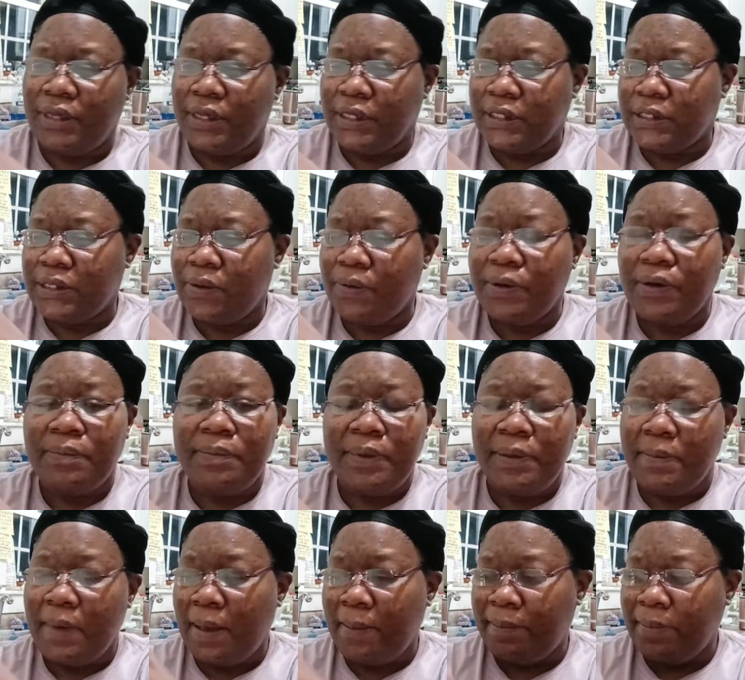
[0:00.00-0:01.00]
So it'll be
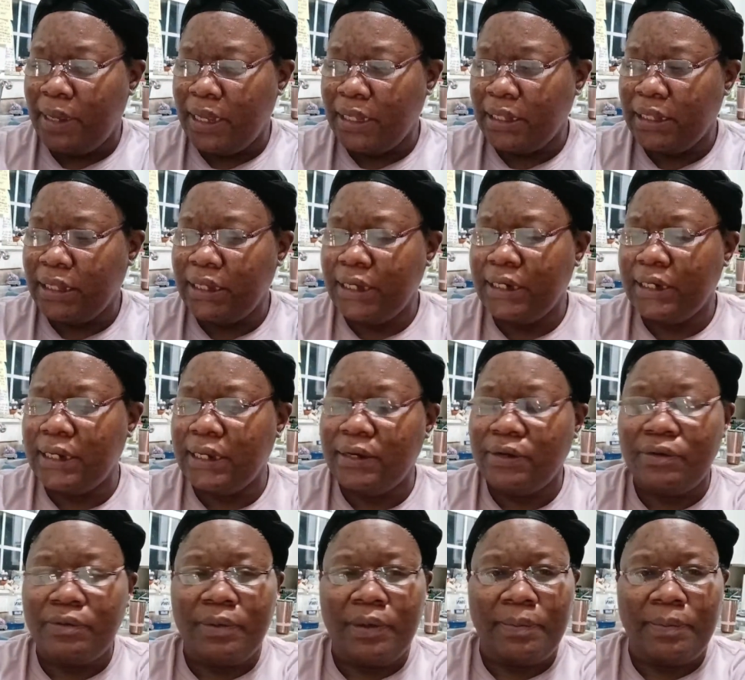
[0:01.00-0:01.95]
my monthly, then it'll be